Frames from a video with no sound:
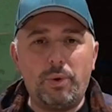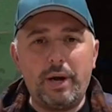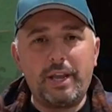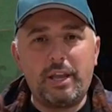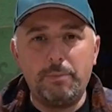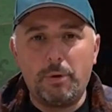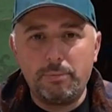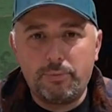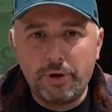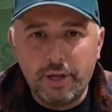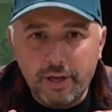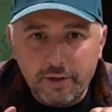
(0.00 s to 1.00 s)
why I keep on
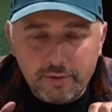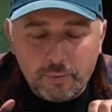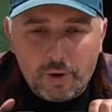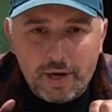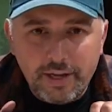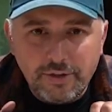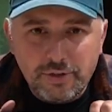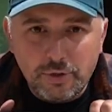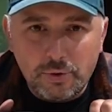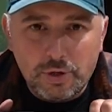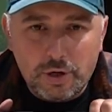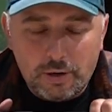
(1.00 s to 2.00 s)
bringing why it's
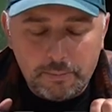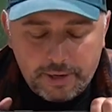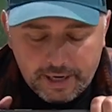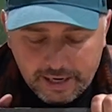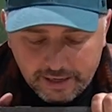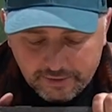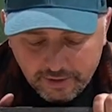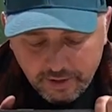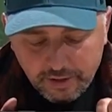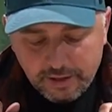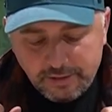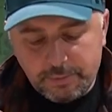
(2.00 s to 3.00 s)
so compact
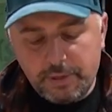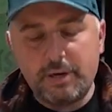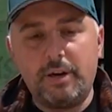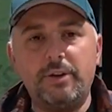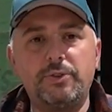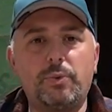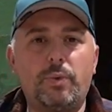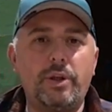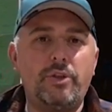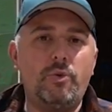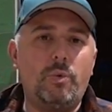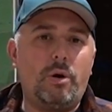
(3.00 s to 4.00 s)
is because
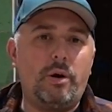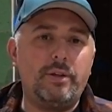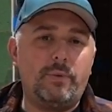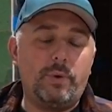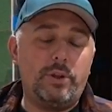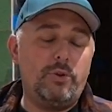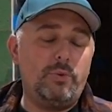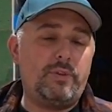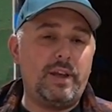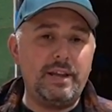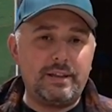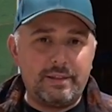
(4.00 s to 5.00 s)
when you
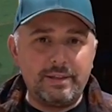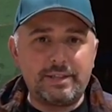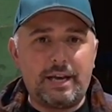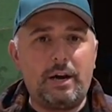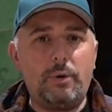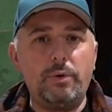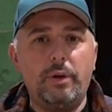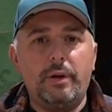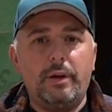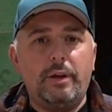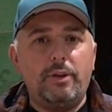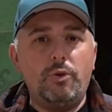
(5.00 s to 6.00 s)
take this out,
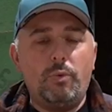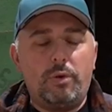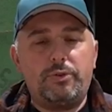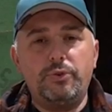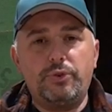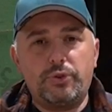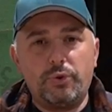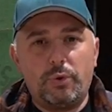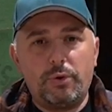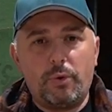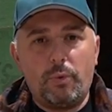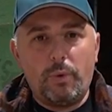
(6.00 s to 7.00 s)
you want to
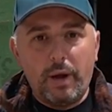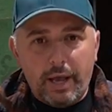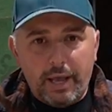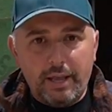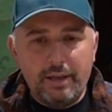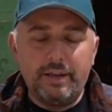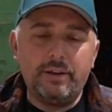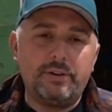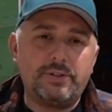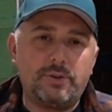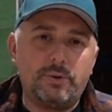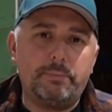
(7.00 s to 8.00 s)
store it away in a
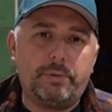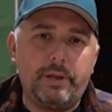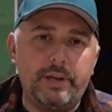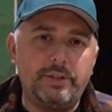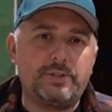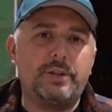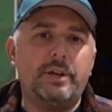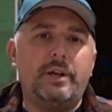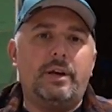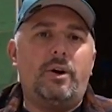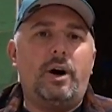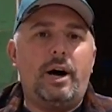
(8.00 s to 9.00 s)
certain place,
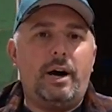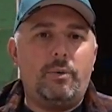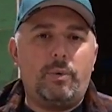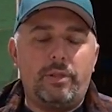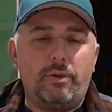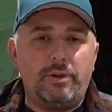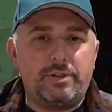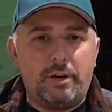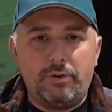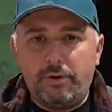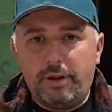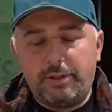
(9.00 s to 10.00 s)
whether it's
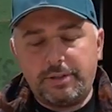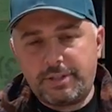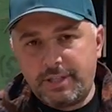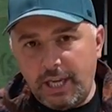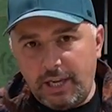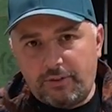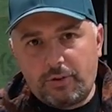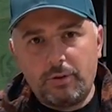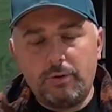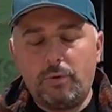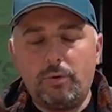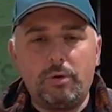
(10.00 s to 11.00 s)
underneath a seat,
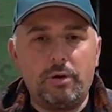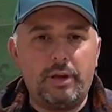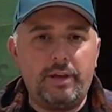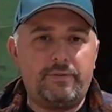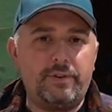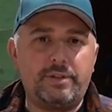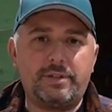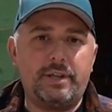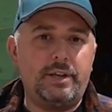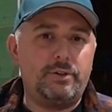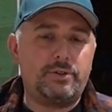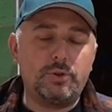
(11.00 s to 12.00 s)
or if it's
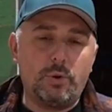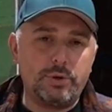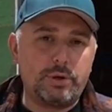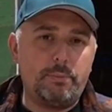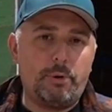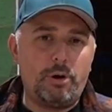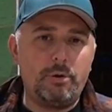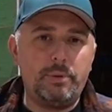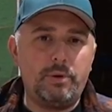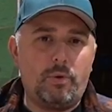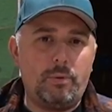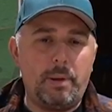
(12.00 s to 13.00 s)
in a storage
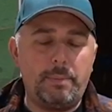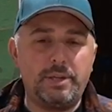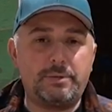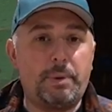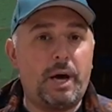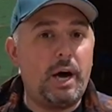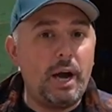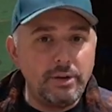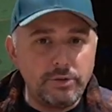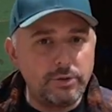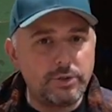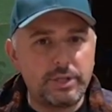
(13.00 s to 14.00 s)
compartment, or maybe it's
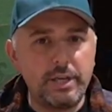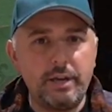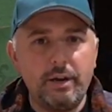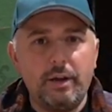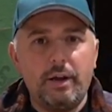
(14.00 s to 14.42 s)
behind your seat.